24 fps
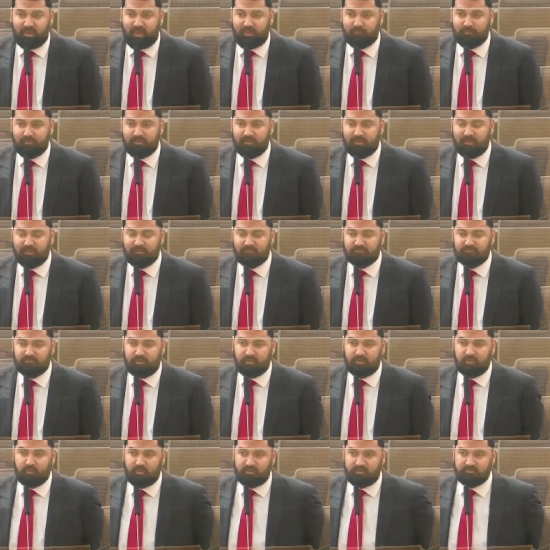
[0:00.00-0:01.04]
happy to answer
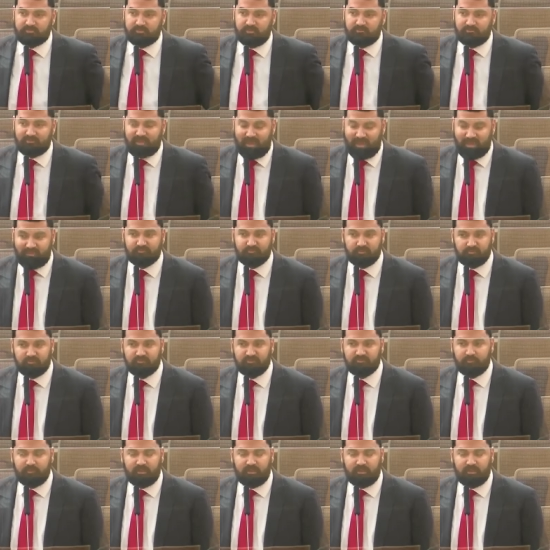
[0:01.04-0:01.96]
any questions after this